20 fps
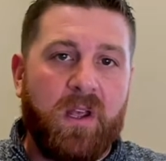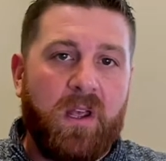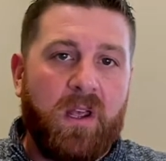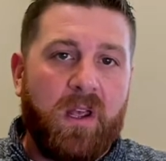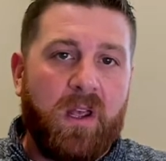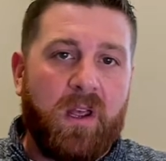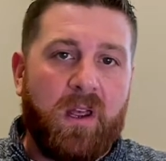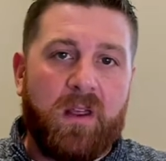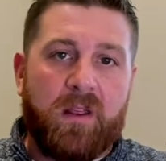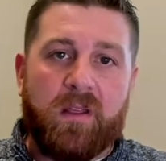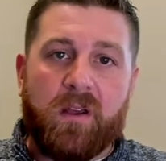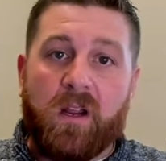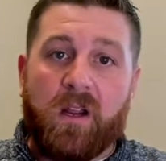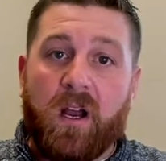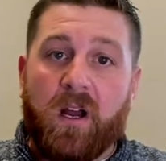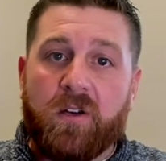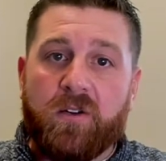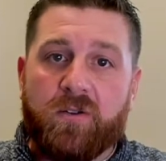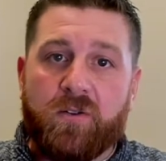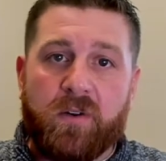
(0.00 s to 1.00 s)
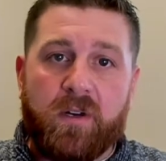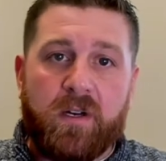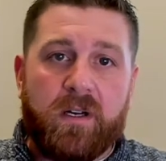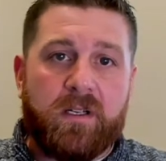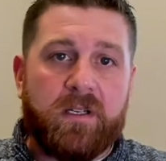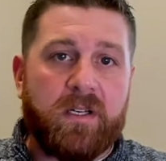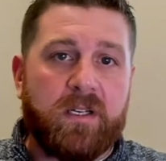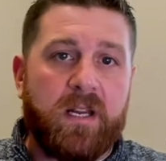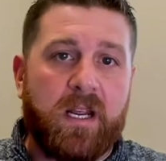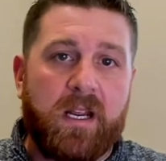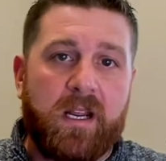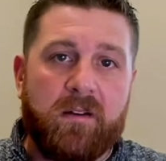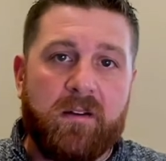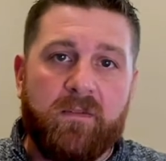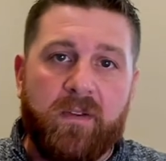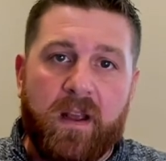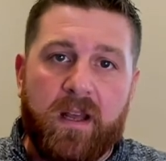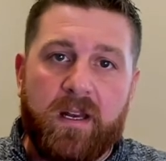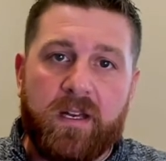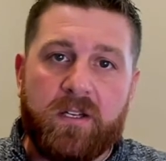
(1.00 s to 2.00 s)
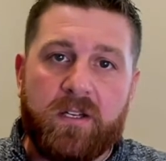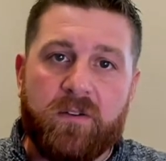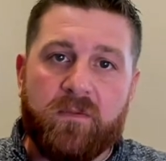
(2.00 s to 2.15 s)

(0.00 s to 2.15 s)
the country to take advantage